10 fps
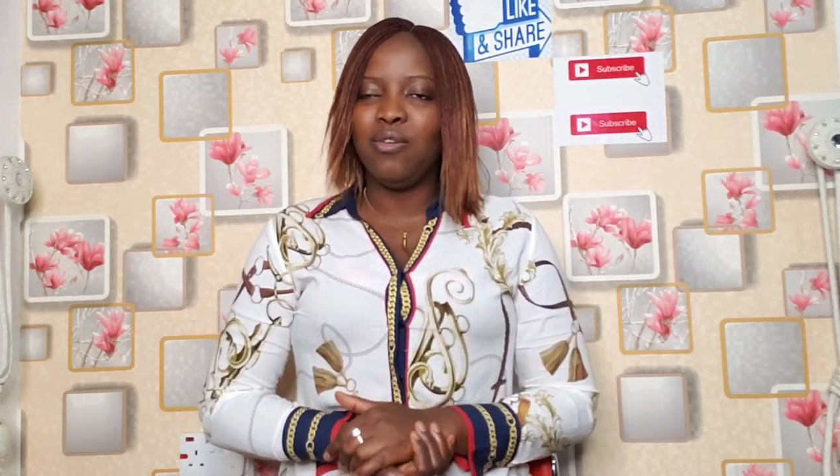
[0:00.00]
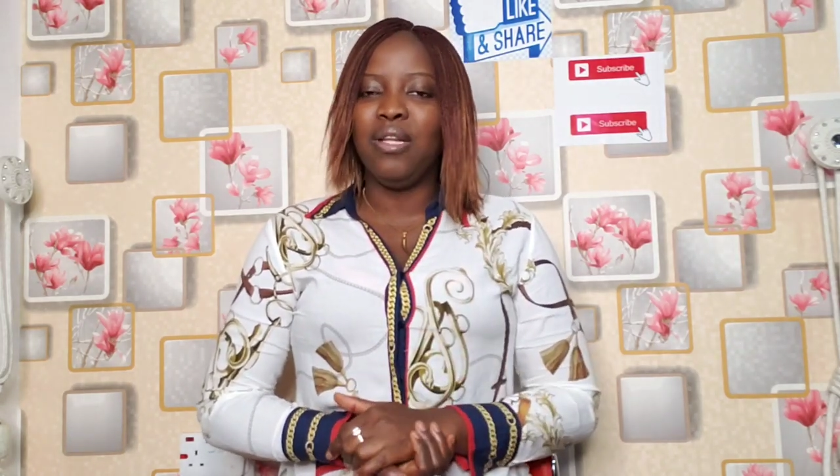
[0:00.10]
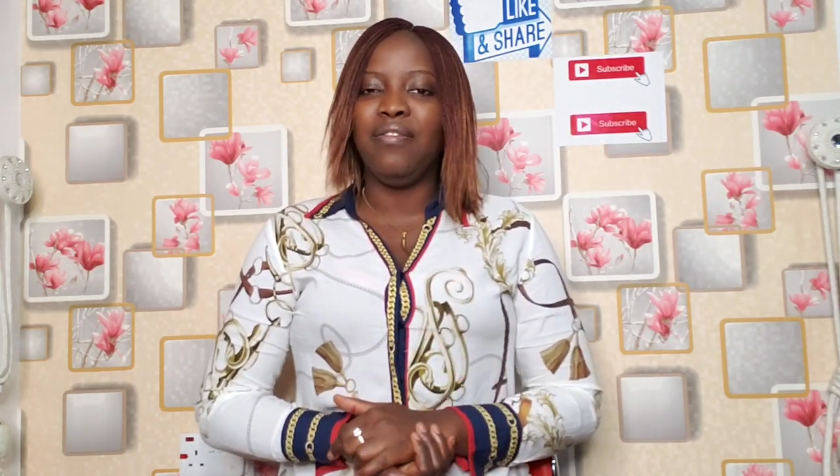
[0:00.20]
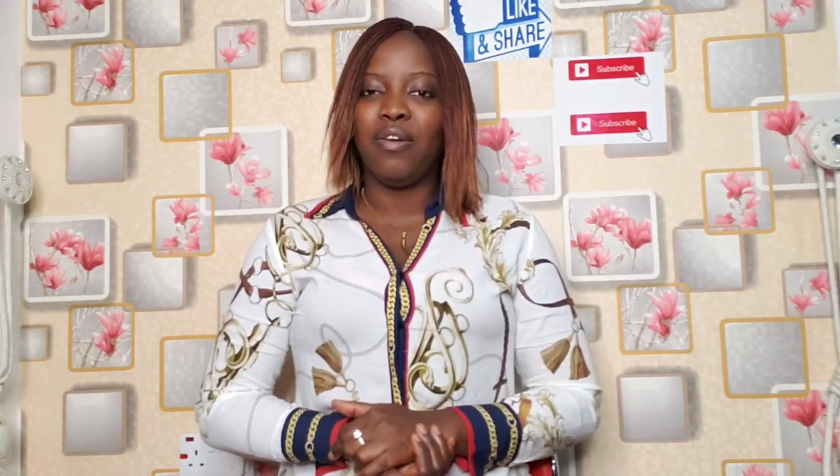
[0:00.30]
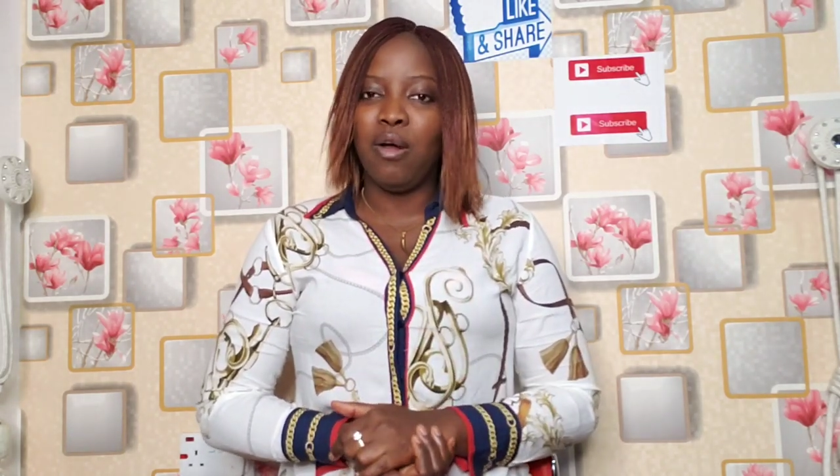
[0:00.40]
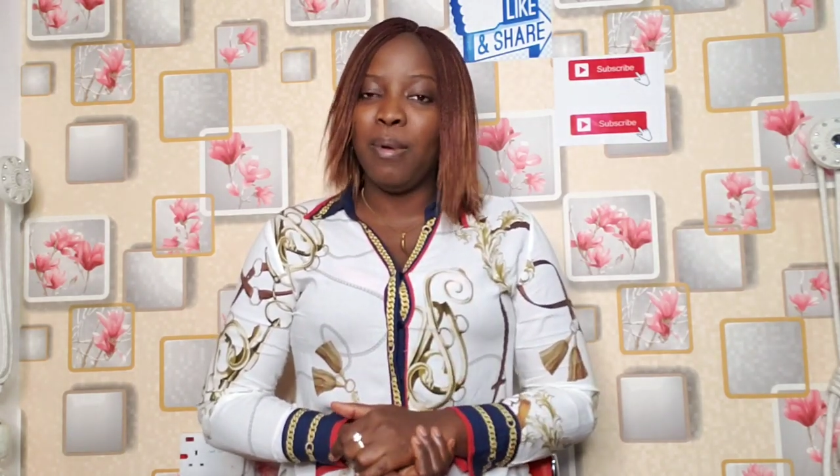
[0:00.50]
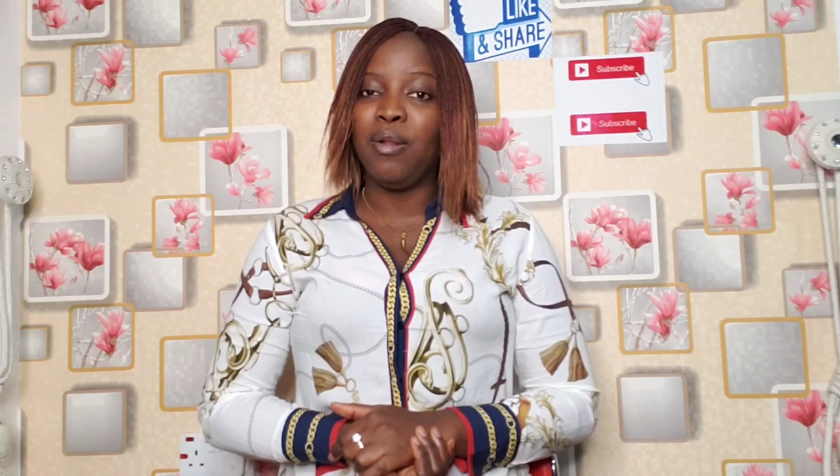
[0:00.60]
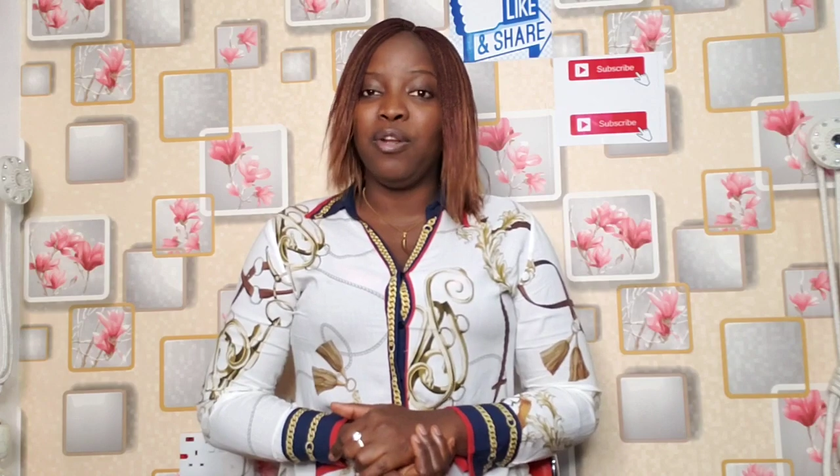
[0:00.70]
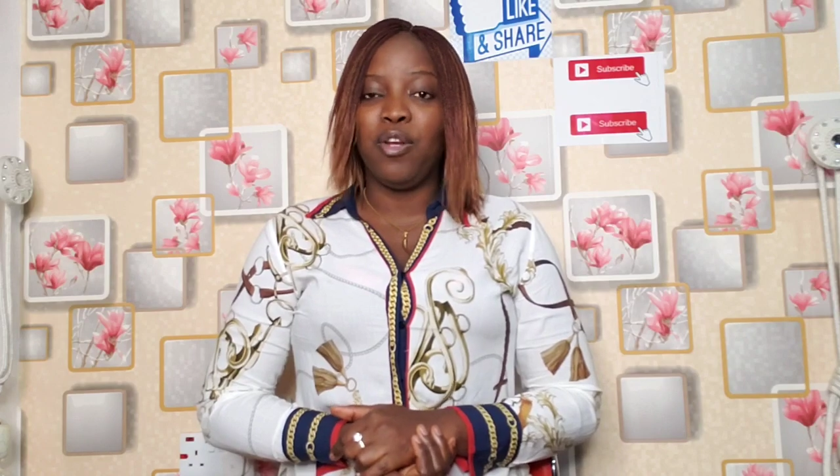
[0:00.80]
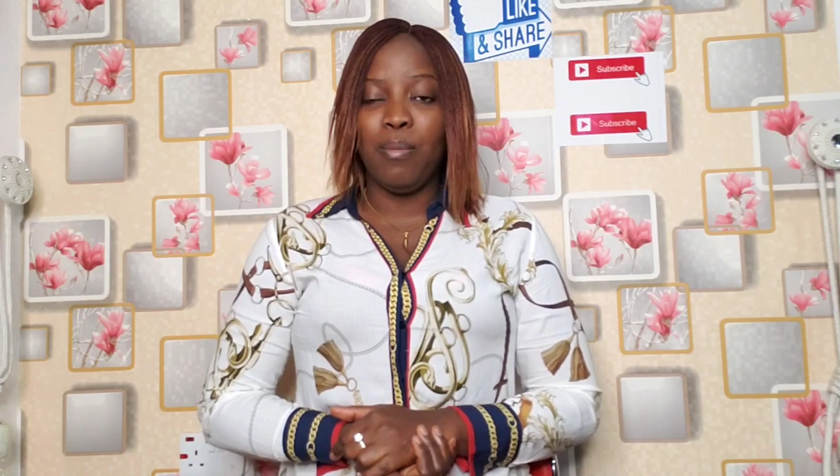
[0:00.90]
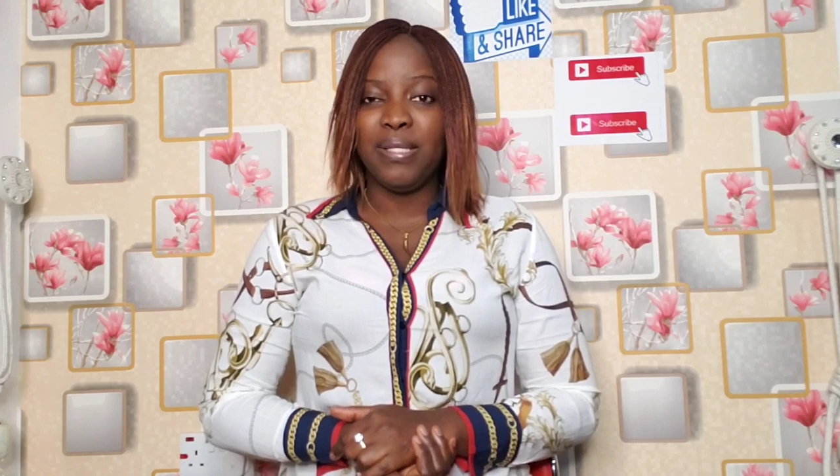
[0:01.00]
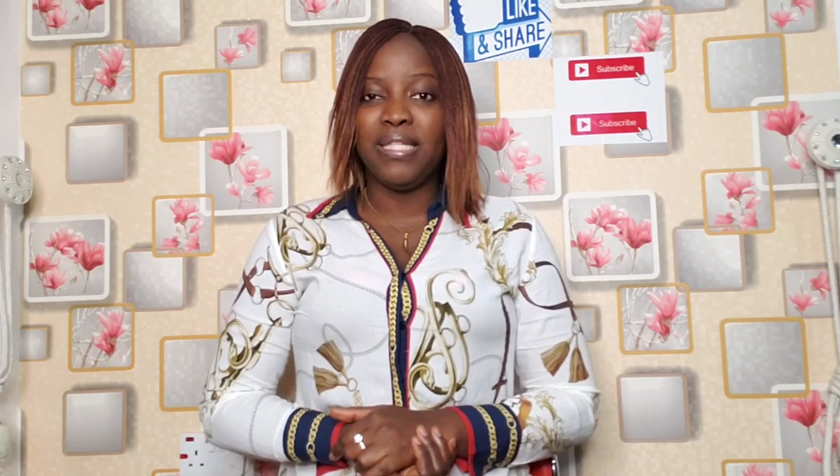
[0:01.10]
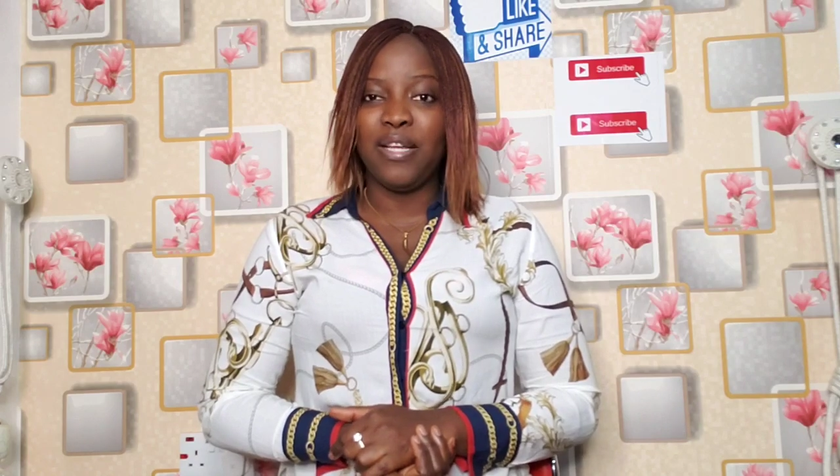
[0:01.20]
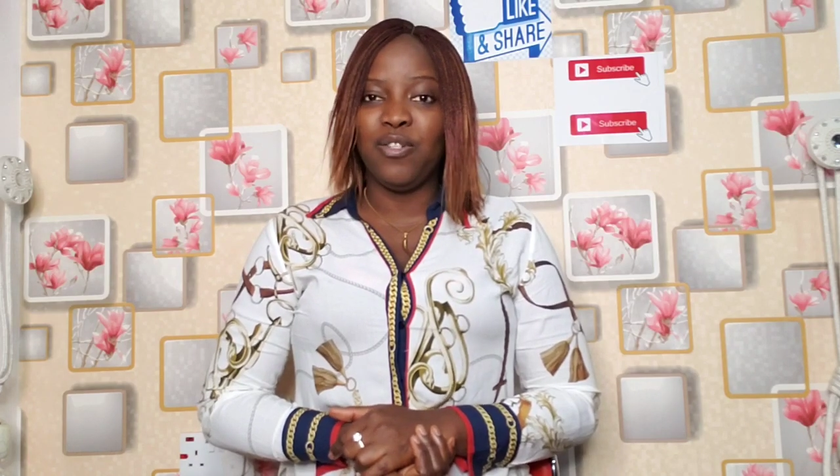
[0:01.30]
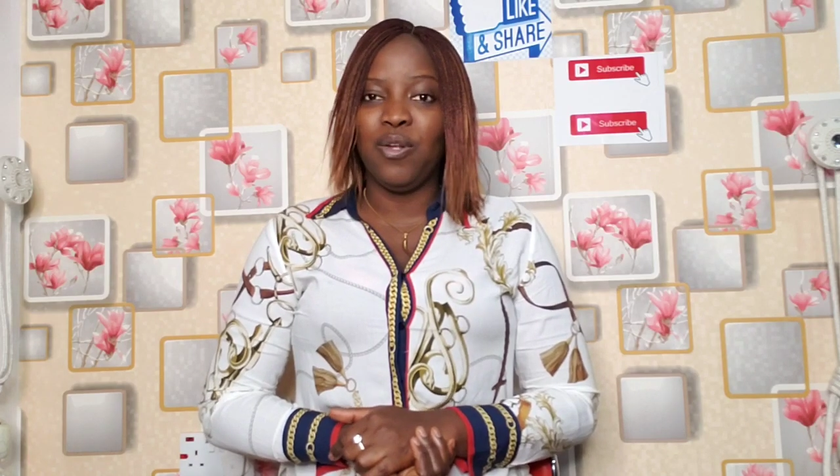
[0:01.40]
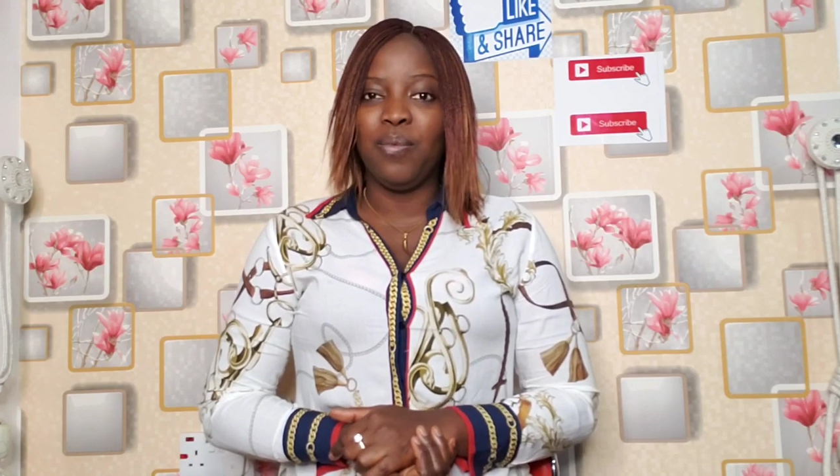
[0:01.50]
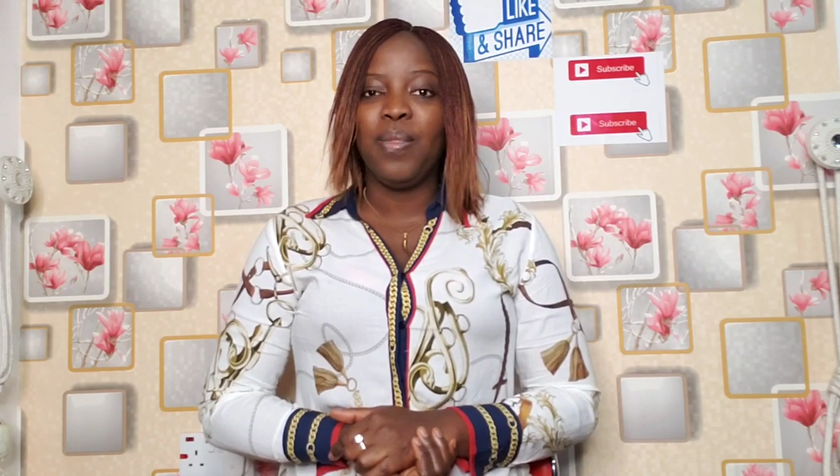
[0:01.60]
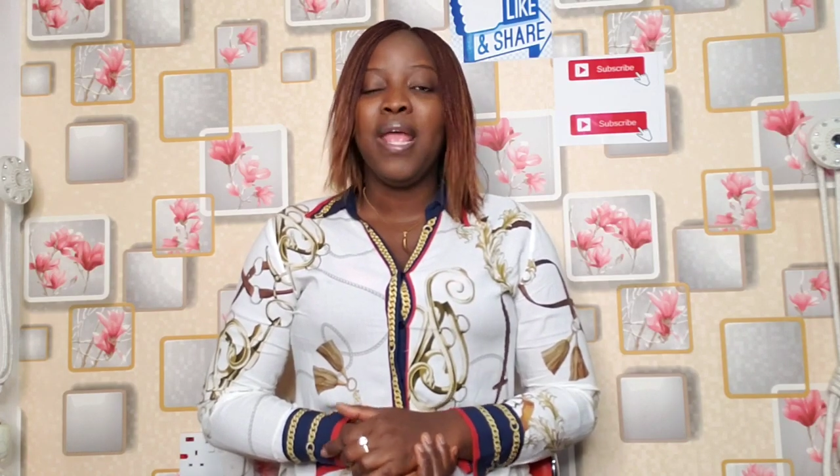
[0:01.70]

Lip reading: to leave a comment on the comment section.